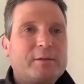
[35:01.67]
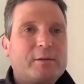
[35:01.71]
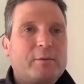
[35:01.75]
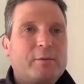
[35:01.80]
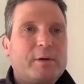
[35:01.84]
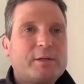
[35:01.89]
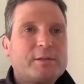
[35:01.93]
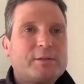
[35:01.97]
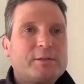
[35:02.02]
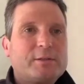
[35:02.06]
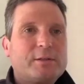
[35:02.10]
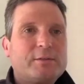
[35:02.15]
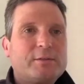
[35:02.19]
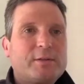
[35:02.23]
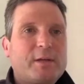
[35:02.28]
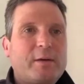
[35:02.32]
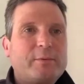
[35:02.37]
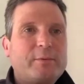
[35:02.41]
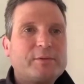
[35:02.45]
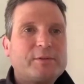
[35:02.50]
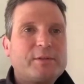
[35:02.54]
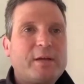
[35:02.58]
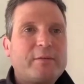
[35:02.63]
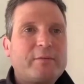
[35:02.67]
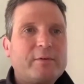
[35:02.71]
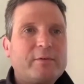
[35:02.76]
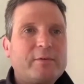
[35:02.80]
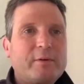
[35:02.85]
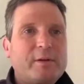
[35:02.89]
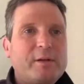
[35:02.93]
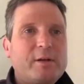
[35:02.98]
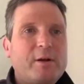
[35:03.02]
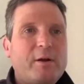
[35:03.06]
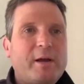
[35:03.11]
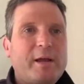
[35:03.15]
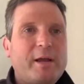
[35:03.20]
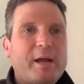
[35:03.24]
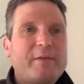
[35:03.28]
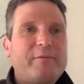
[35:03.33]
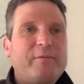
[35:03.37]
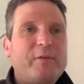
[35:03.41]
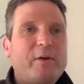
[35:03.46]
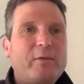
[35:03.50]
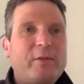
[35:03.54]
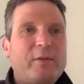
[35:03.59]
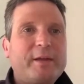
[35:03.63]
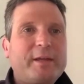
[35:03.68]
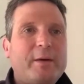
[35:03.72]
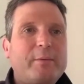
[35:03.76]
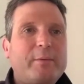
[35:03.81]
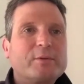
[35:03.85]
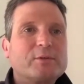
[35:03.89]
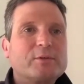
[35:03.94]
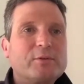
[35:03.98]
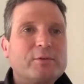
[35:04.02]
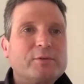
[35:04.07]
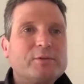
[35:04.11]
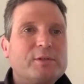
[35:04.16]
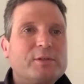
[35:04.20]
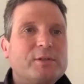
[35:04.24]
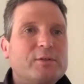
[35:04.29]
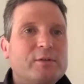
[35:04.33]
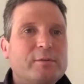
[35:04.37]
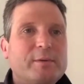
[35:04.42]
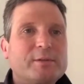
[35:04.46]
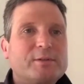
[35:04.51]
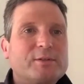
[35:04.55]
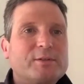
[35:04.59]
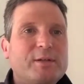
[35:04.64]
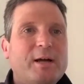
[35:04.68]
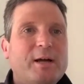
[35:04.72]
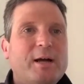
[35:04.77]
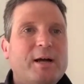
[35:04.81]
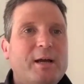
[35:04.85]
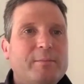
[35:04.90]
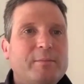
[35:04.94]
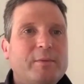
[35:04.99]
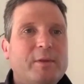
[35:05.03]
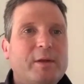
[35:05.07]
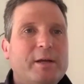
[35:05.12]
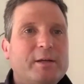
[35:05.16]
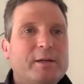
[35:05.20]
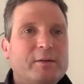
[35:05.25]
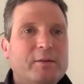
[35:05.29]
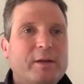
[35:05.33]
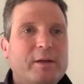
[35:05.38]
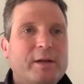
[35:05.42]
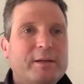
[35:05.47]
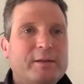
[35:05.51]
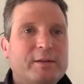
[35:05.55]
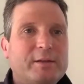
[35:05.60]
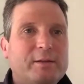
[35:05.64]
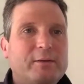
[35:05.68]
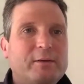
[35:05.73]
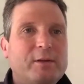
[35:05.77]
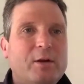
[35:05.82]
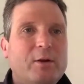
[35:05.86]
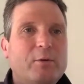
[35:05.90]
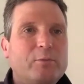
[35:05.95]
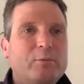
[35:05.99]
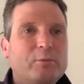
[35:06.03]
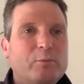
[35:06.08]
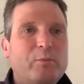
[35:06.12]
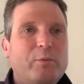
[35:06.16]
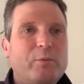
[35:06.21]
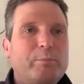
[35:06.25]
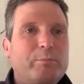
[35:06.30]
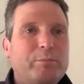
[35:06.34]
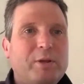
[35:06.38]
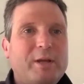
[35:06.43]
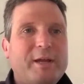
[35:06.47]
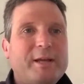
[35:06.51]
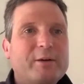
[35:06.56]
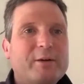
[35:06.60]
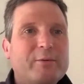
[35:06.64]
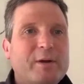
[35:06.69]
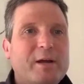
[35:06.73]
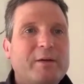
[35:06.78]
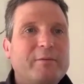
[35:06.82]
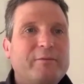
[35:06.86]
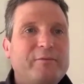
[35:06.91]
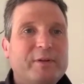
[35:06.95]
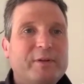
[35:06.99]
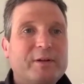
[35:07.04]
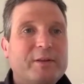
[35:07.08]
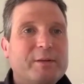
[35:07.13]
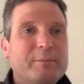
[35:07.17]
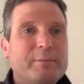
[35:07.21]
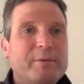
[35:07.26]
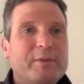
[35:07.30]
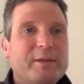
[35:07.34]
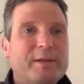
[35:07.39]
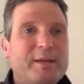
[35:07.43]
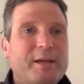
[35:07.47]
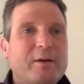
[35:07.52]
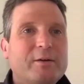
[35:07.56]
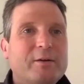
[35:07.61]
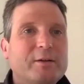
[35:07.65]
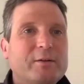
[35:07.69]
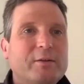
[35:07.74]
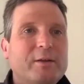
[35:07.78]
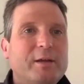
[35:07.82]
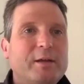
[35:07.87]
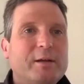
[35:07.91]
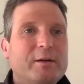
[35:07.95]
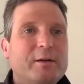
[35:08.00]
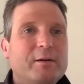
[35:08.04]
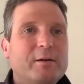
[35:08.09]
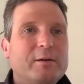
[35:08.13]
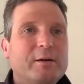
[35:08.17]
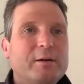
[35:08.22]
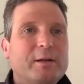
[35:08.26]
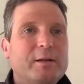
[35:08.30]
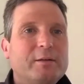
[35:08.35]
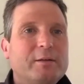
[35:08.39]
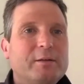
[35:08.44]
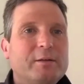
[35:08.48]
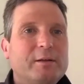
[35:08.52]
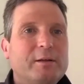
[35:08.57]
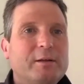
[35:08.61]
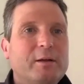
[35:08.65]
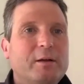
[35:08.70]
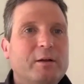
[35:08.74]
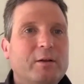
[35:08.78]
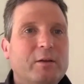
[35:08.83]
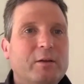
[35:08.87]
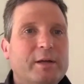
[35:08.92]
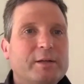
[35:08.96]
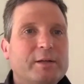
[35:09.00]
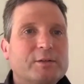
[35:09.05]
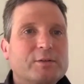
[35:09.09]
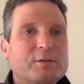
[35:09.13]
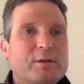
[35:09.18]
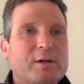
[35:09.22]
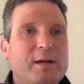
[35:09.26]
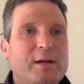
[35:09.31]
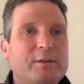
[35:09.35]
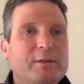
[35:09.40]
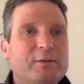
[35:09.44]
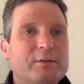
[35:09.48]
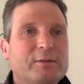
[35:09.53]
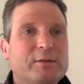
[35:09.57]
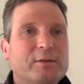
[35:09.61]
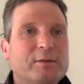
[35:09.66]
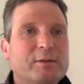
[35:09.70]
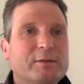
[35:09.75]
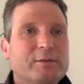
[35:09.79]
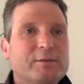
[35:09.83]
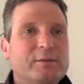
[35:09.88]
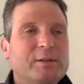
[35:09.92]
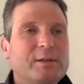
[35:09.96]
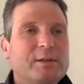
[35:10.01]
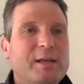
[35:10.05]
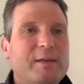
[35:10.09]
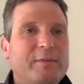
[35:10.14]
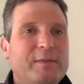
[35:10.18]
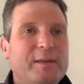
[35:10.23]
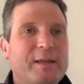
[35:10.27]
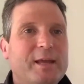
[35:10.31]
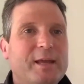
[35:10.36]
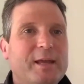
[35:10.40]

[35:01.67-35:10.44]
questions. I was never, you know, I felt like I was losing too much time, like, you know, playing around, fiddling with a calculator and, you know, like trying to get the